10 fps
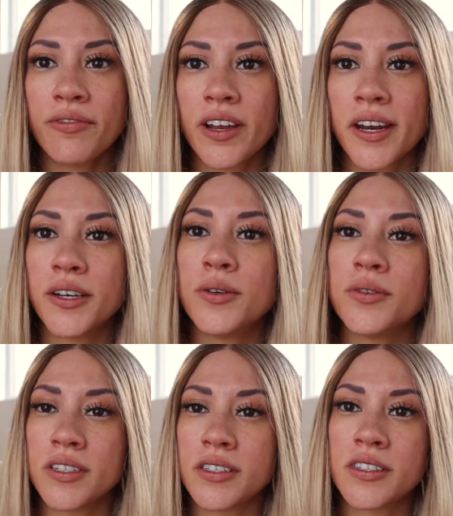And I knew
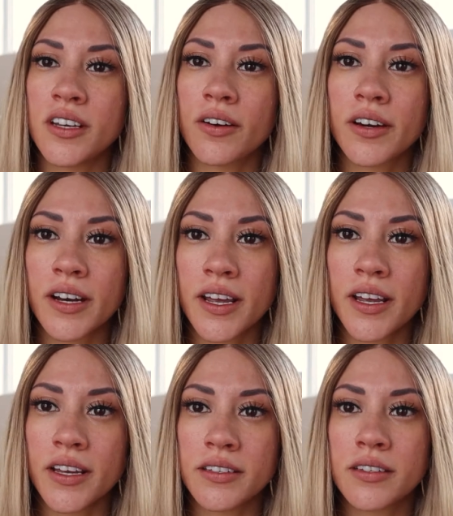since
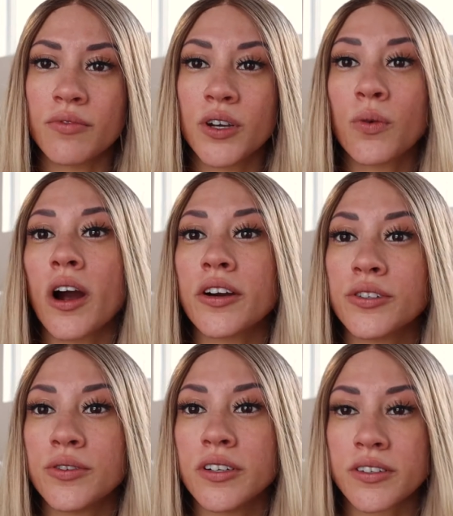CRNAs require
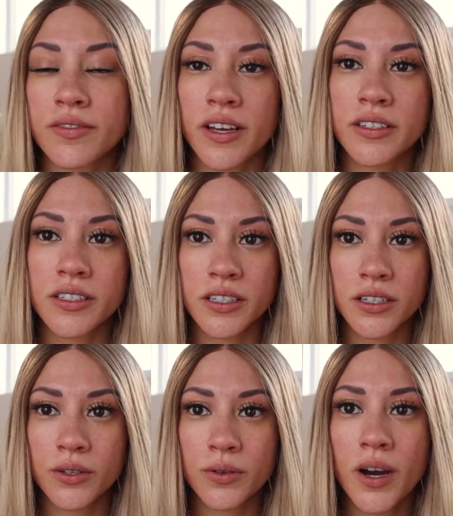2 years of
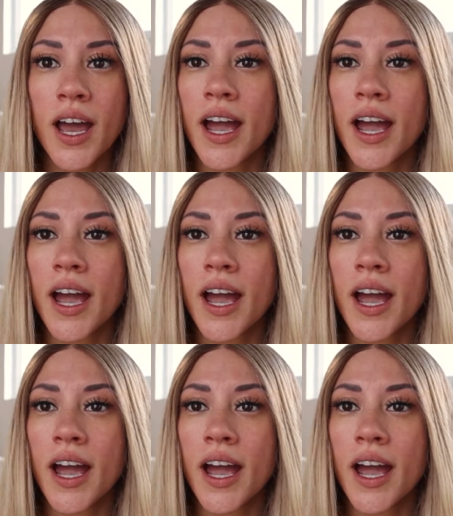ICU